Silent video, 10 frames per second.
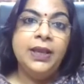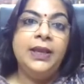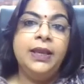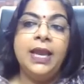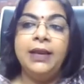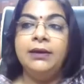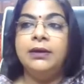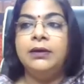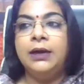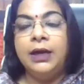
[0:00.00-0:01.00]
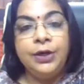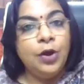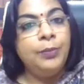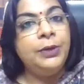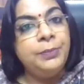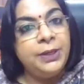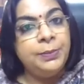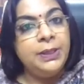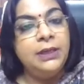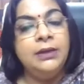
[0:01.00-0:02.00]
can uh, adopt a
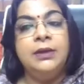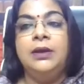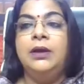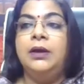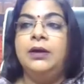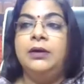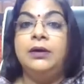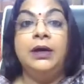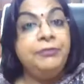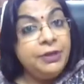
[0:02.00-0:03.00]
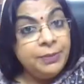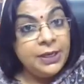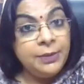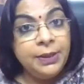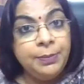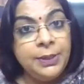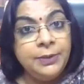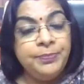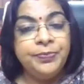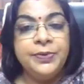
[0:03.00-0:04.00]
baby, uh, a female baby.
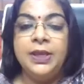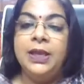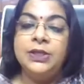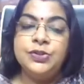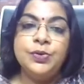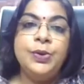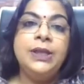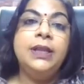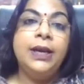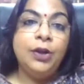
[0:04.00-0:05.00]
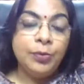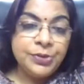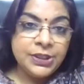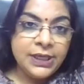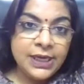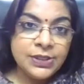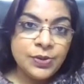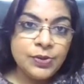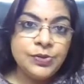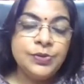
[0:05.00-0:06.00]
So in the adoption case
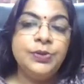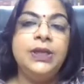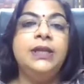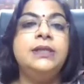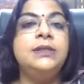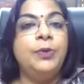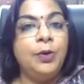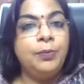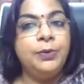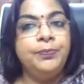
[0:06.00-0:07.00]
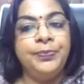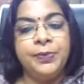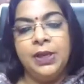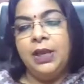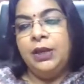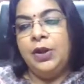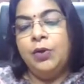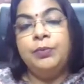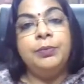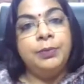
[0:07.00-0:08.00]
also there is a problem.
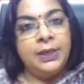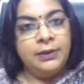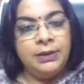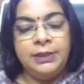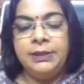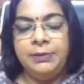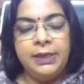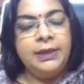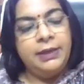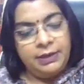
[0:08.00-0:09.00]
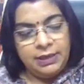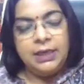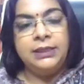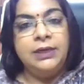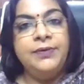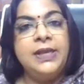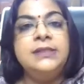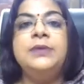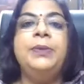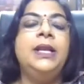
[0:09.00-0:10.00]
Now uh,
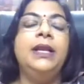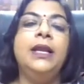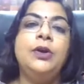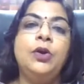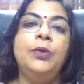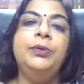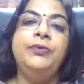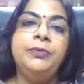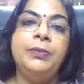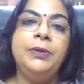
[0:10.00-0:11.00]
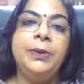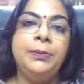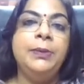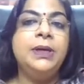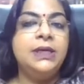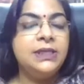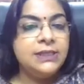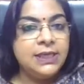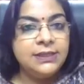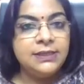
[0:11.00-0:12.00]
Otherwise, a male can adopt a female baby, but it
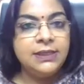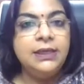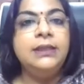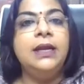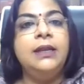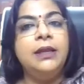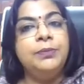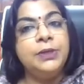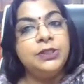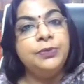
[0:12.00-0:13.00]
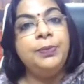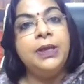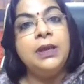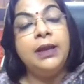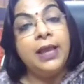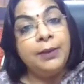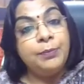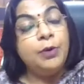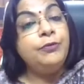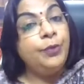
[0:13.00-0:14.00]
is necessary that there must be a gap
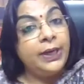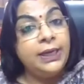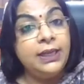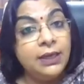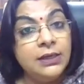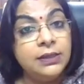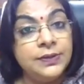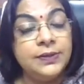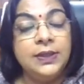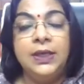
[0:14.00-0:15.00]
of 20 years